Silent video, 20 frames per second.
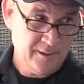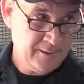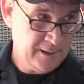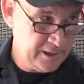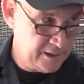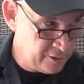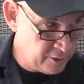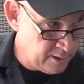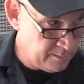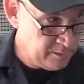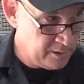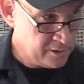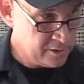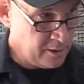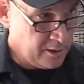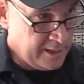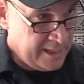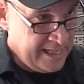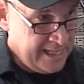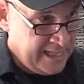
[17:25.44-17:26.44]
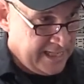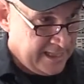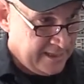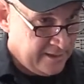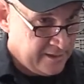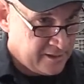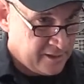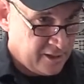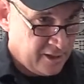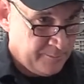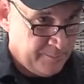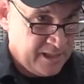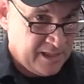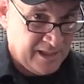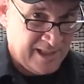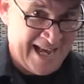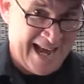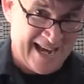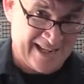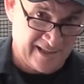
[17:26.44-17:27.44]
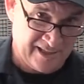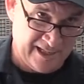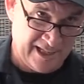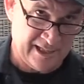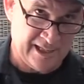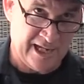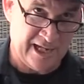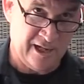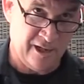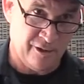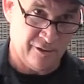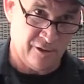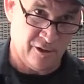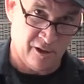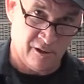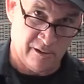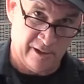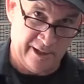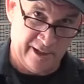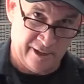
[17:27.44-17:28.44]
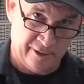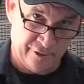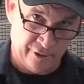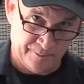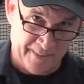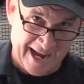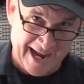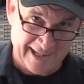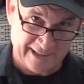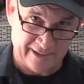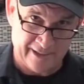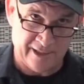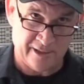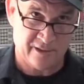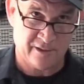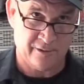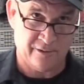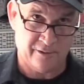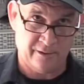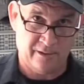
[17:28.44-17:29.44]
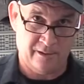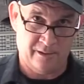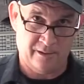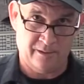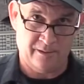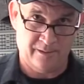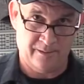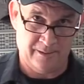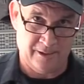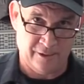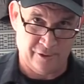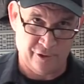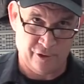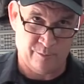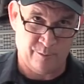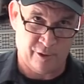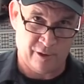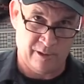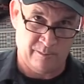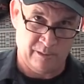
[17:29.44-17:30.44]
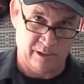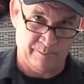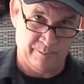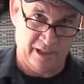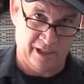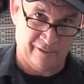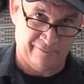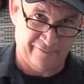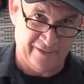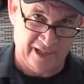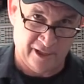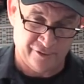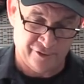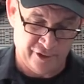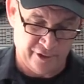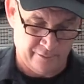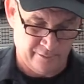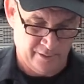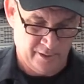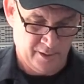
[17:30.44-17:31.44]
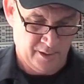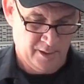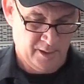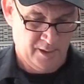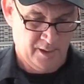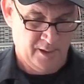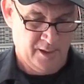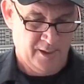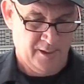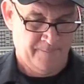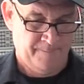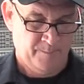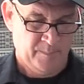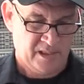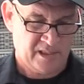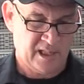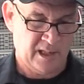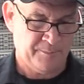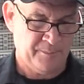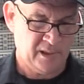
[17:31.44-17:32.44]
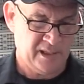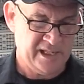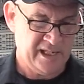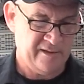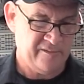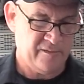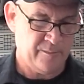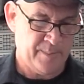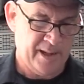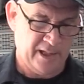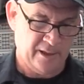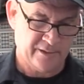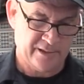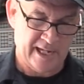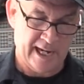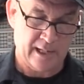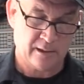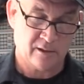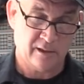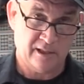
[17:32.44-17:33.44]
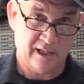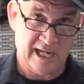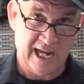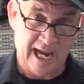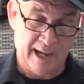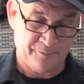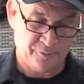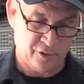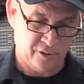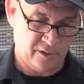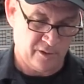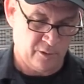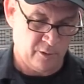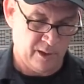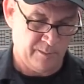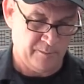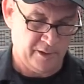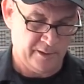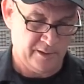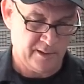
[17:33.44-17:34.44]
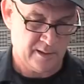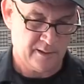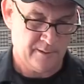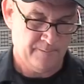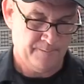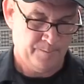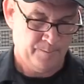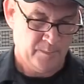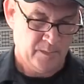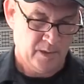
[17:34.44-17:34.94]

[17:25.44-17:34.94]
and the gremlins are ahead, it's going to be the last thing they hear. They're already on your bike then, so your gremlin bell failed you. Some believe the bells actually capture the gremlins.